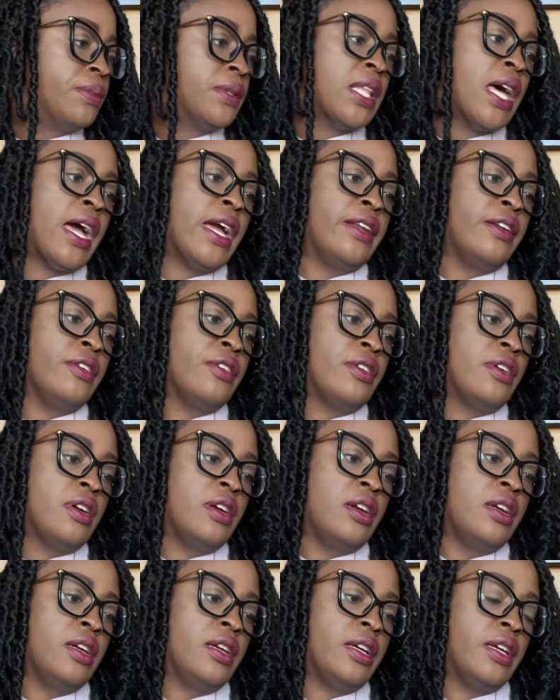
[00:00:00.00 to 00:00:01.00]
liner,
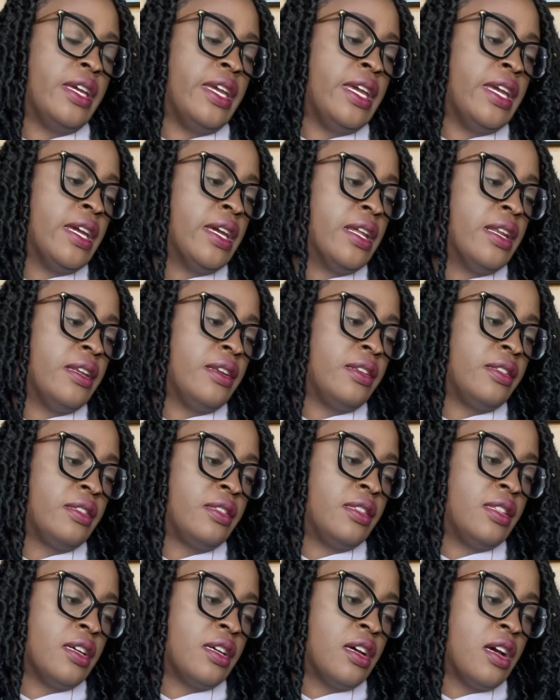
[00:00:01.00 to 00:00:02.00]
and
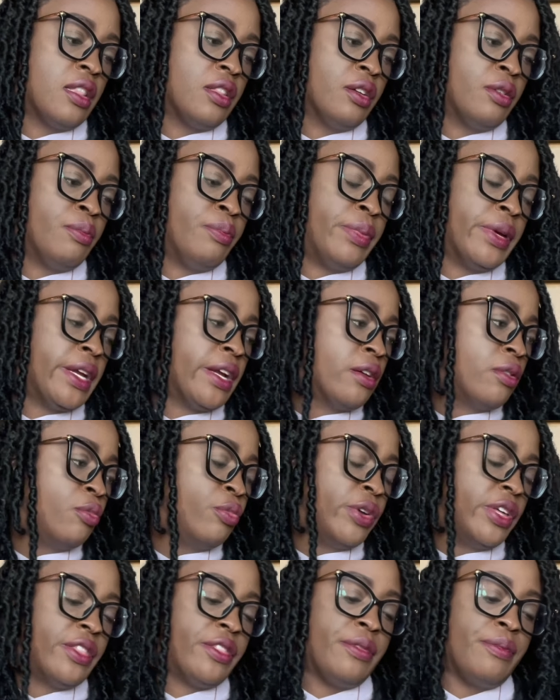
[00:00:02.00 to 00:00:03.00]
the color Bear
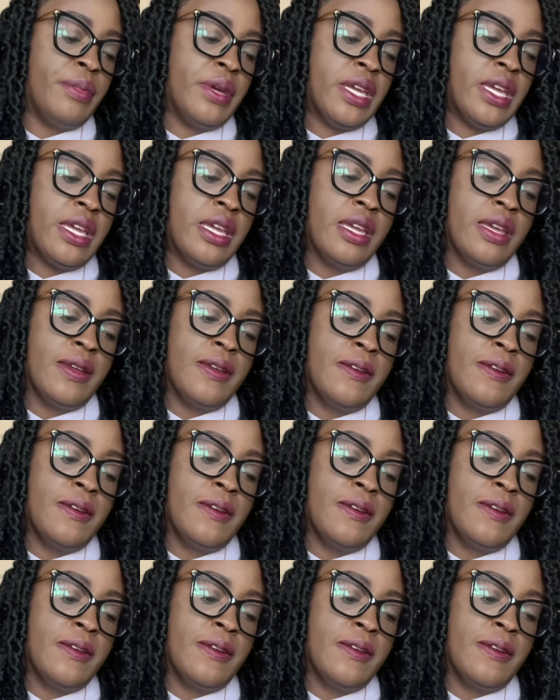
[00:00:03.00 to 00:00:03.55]
With Me.